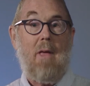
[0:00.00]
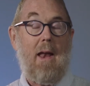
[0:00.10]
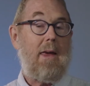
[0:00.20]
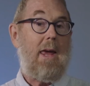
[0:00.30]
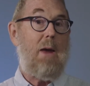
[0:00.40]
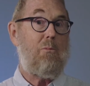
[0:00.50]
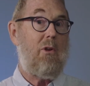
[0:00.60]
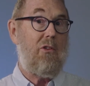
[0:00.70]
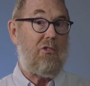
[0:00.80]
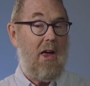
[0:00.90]
And I came
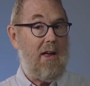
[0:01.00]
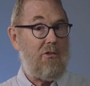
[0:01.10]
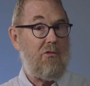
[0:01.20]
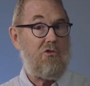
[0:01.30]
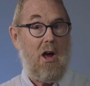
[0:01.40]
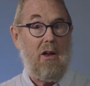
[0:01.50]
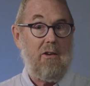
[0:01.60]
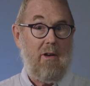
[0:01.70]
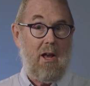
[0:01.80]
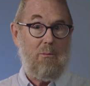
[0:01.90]
to the science of child
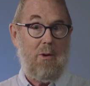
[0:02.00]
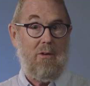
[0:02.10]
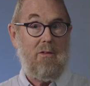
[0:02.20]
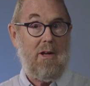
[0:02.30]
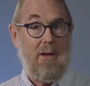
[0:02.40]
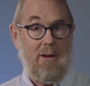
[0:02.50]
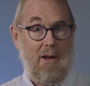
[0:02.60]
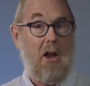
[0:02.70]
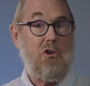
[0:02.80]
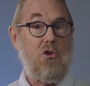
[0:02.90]
development via
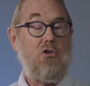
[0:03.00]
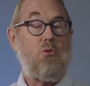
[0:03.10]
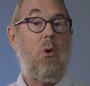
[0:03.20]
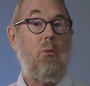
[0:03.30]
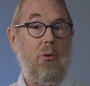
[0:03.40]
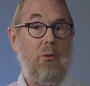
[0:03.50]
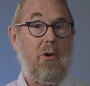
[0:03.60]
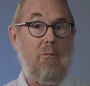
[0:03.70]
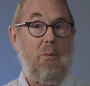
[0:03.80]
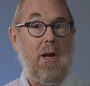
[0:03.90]
an unusual
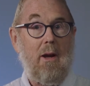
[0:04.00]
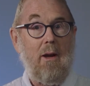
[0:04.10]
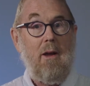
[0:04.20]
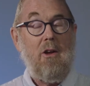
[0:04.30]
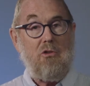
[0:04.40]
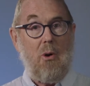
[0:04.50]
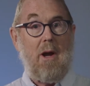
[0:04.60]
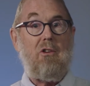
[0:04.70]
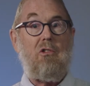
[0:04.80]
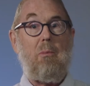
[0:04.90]
route of being
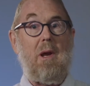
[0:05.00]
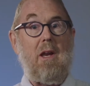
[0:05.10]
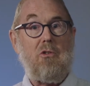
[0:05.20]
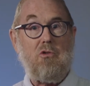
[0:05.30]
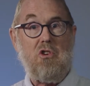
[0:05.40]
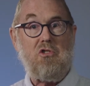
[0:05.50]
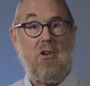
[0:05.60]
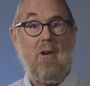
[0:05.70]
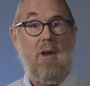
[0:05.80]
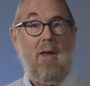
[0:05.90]
trained as a
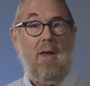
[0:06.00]
pediatrician